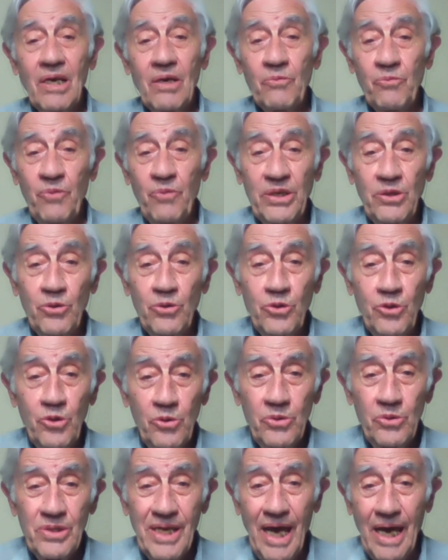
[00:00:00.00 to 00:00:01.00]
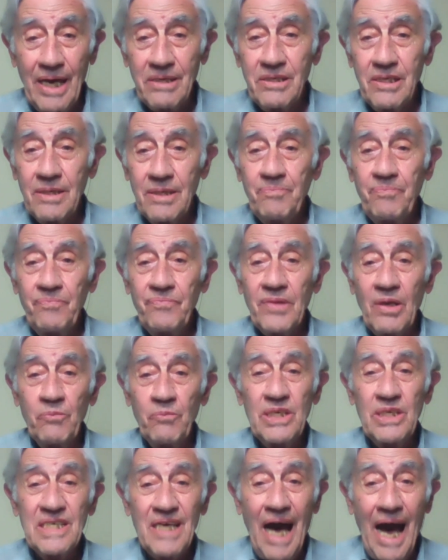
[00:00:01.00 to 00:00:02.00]
When you do that
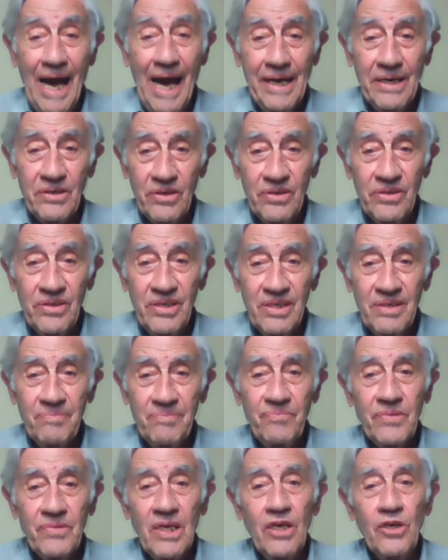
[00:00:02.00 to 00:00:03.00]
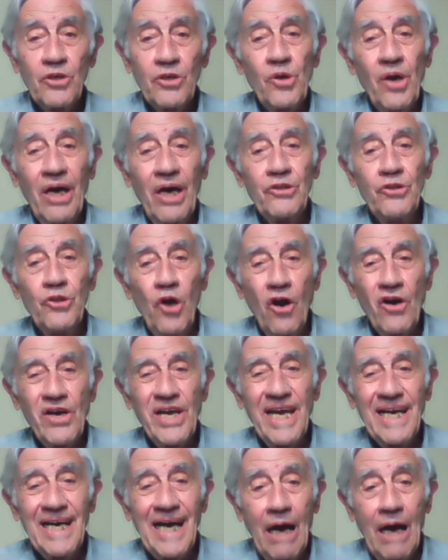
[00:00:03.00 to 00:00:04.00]
with iron, you are
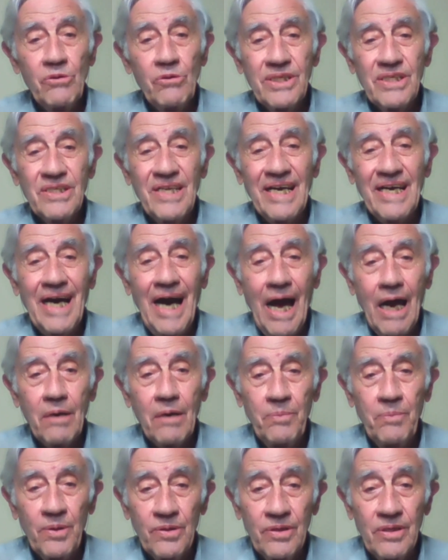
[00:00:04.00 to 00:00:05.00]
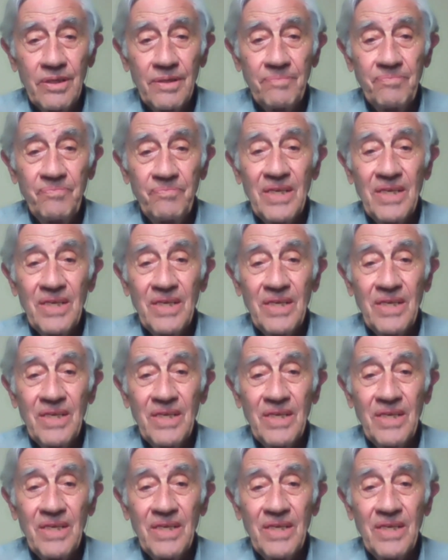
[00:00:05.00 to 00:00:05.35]
knocking out the carbon.